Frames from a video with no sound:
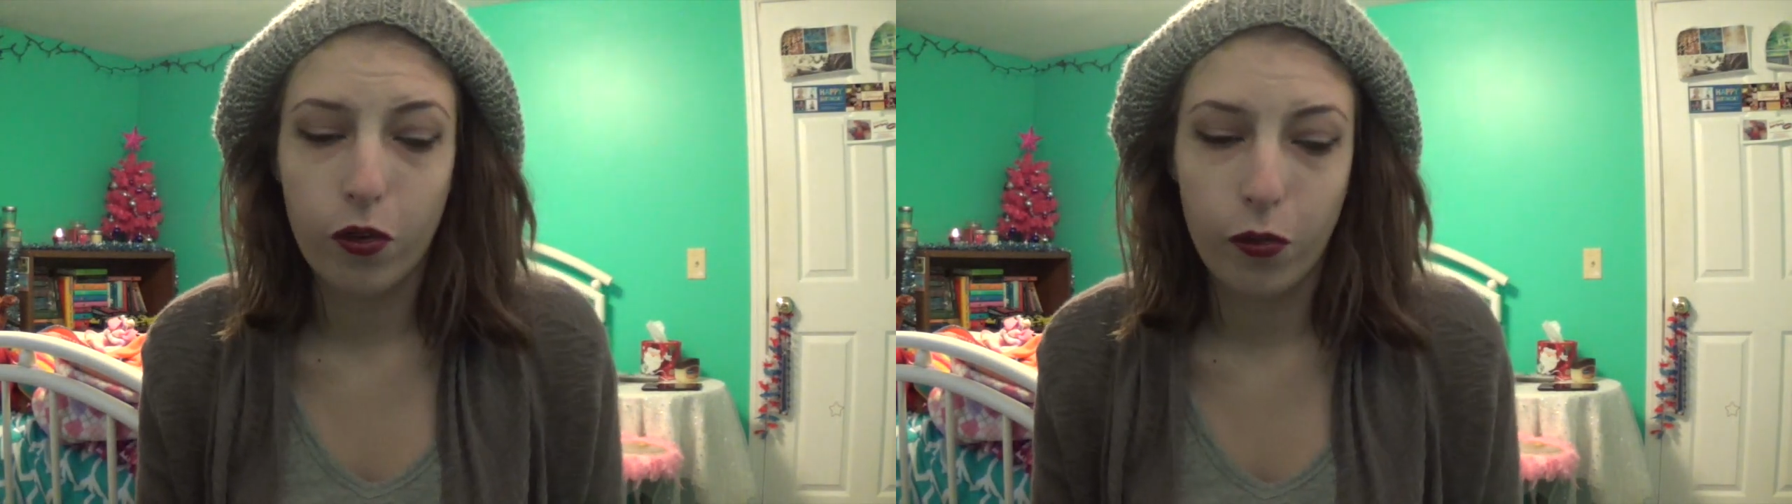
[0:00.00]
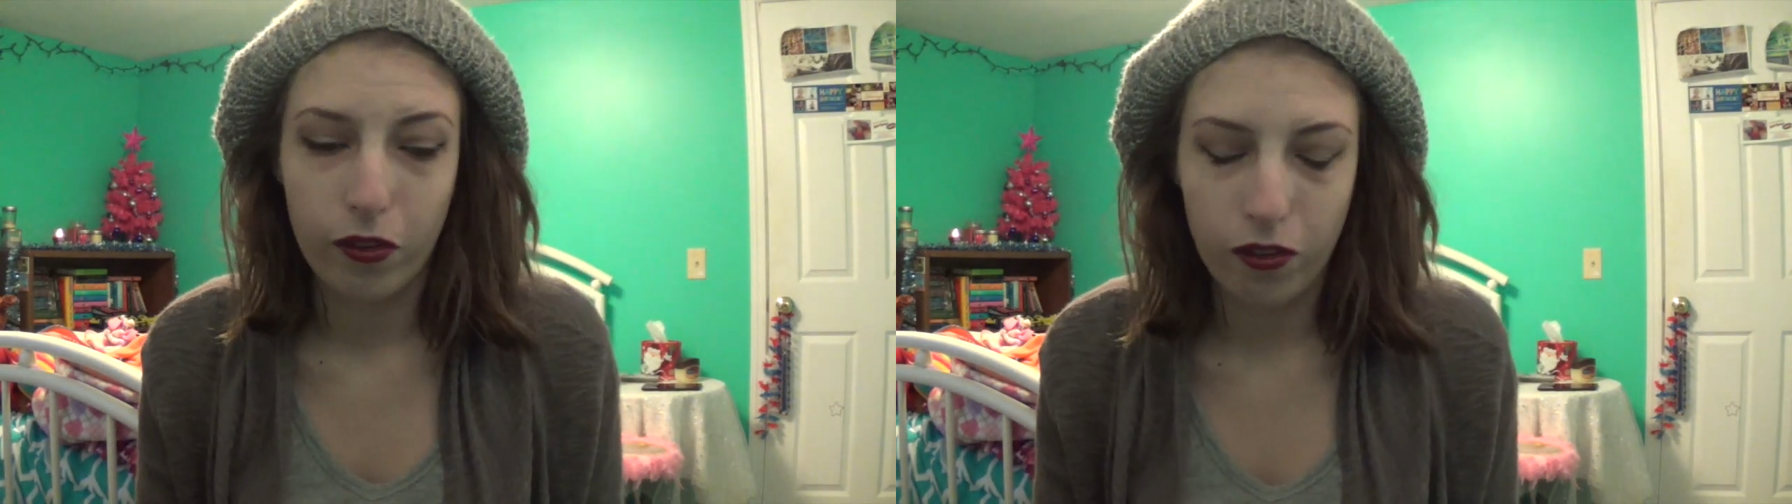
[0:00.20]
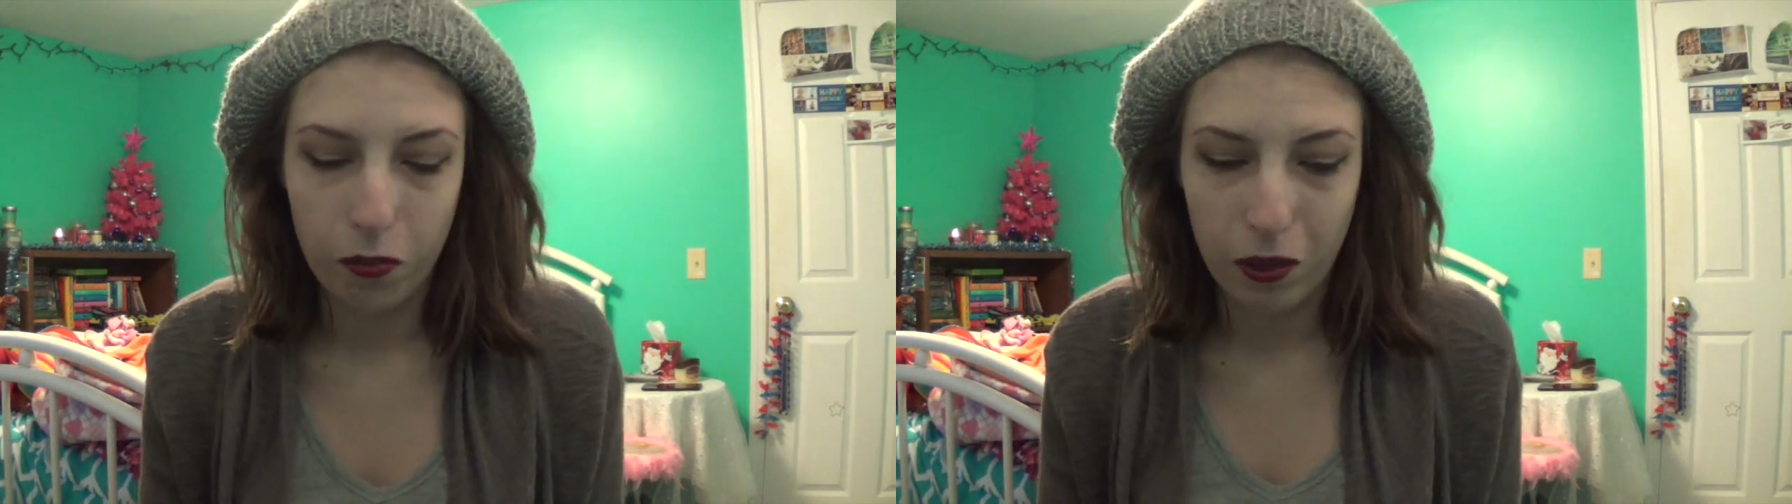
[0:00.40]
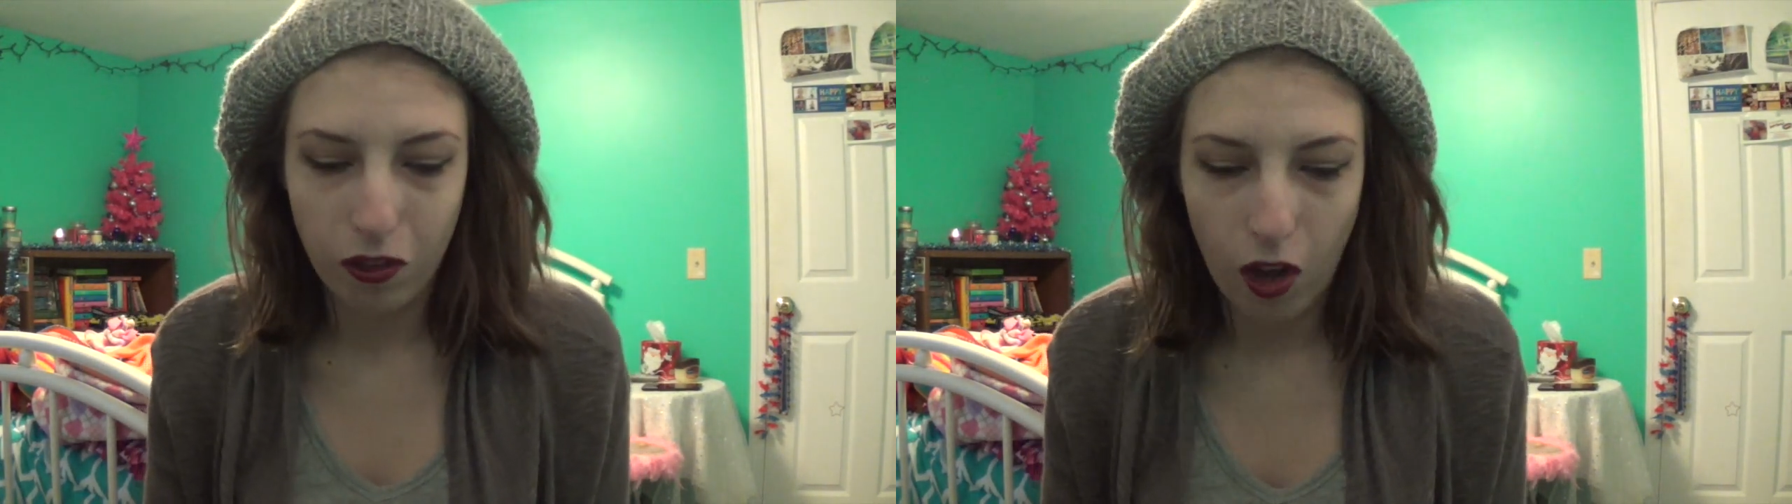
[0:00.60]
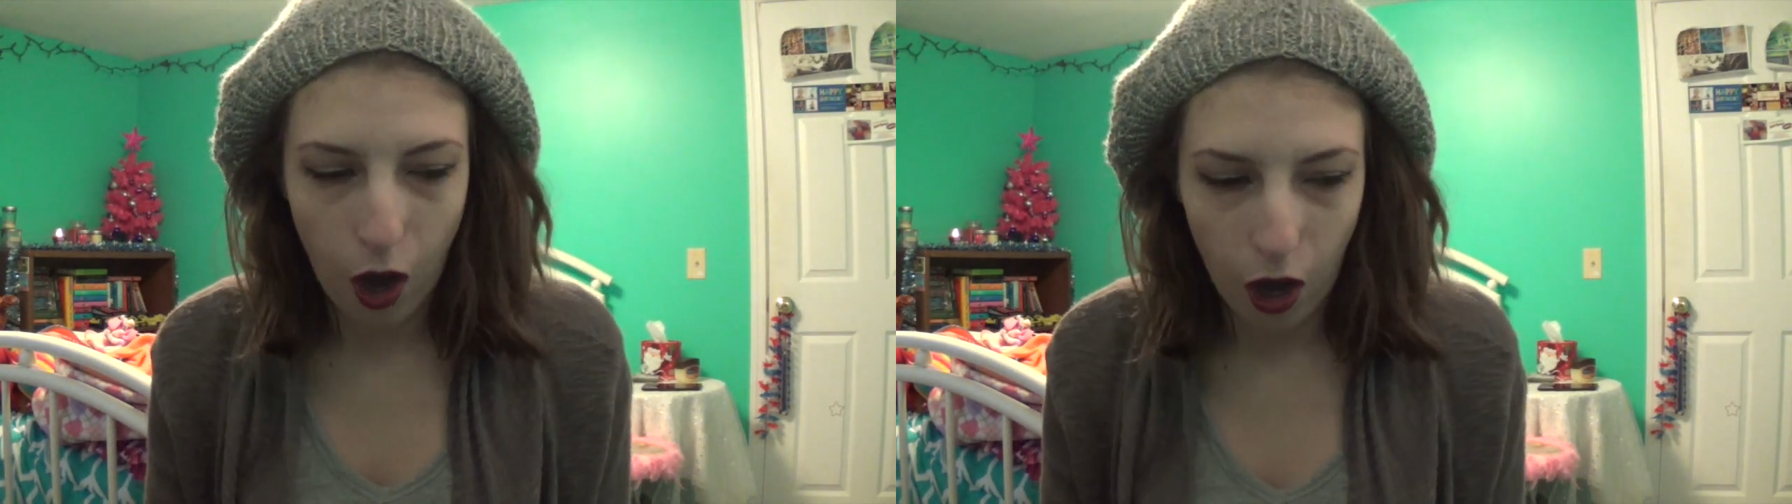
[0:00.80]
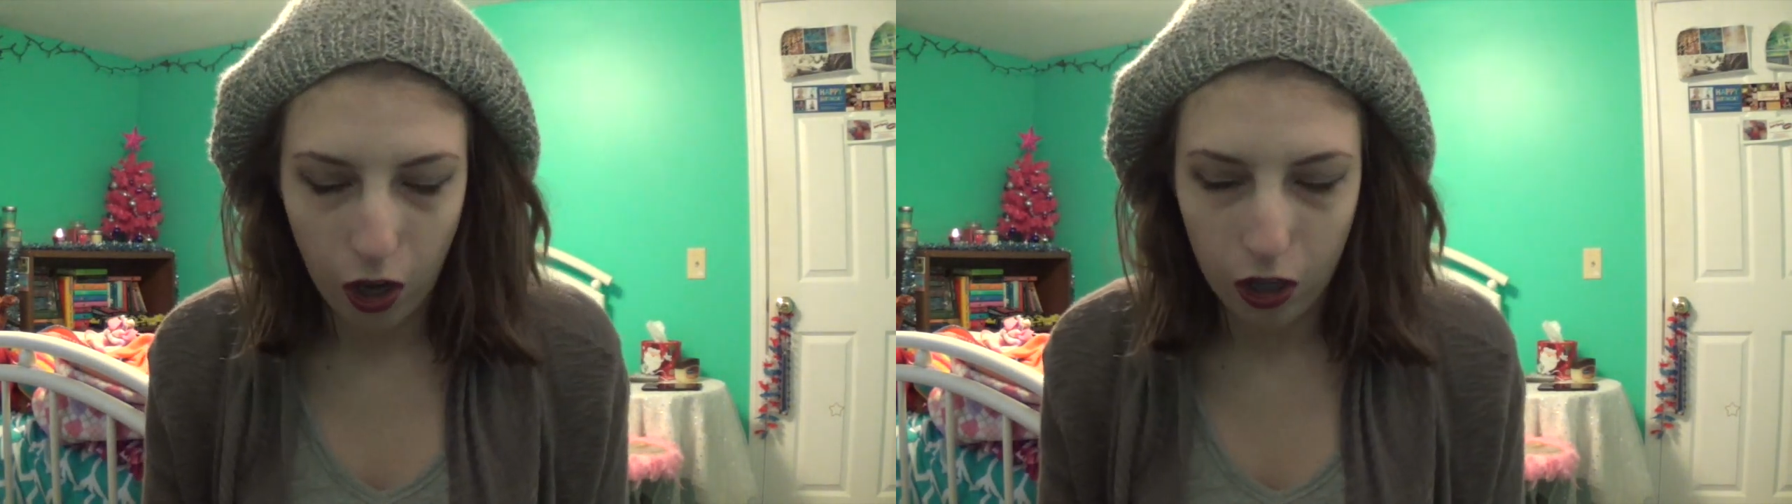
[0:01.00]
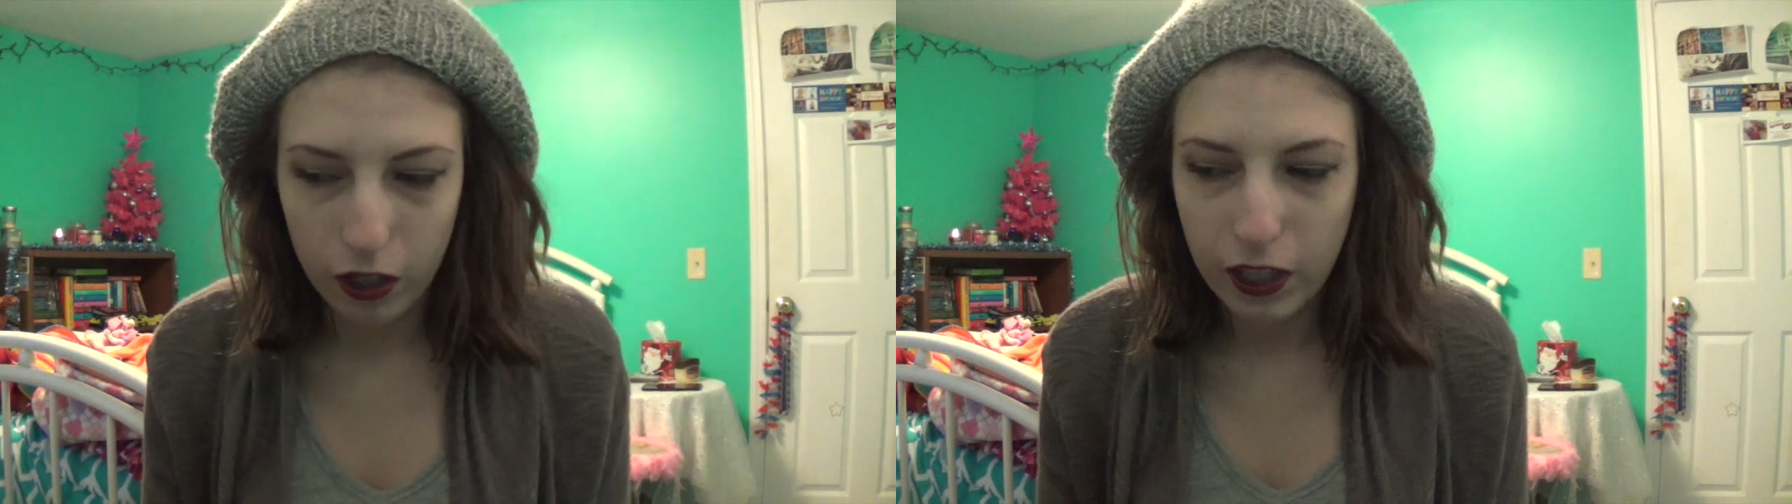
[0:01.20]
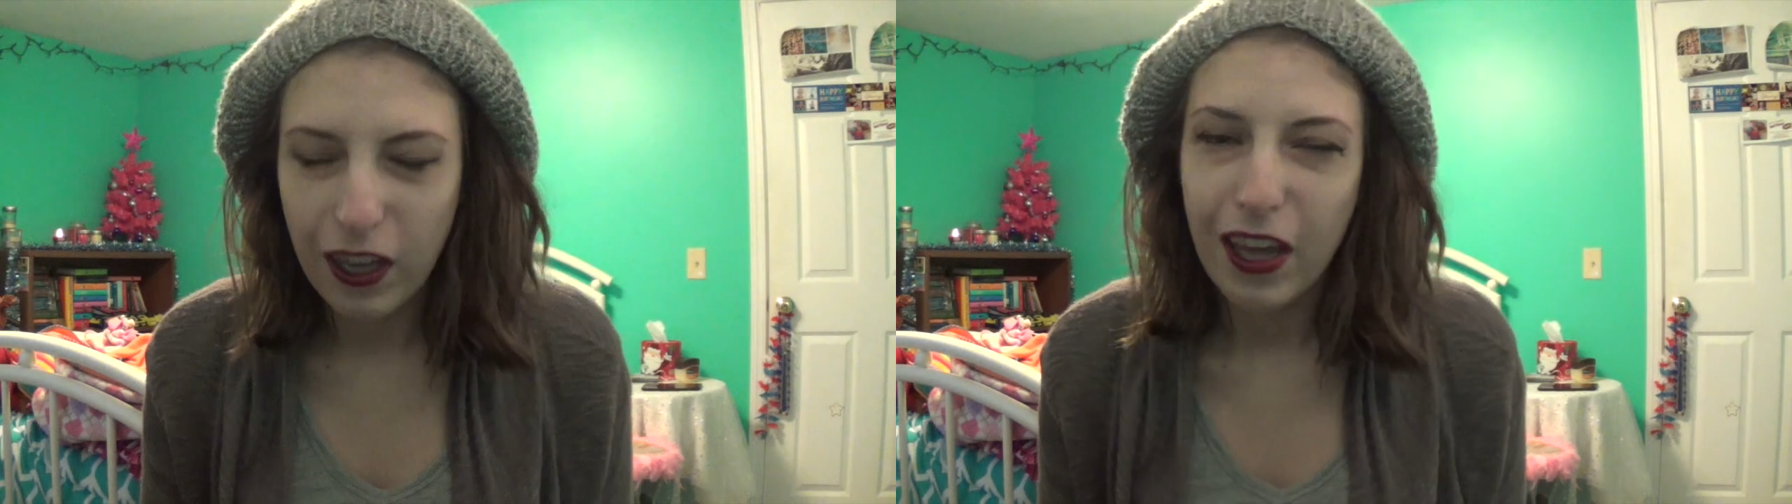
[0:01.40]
Christmas haul.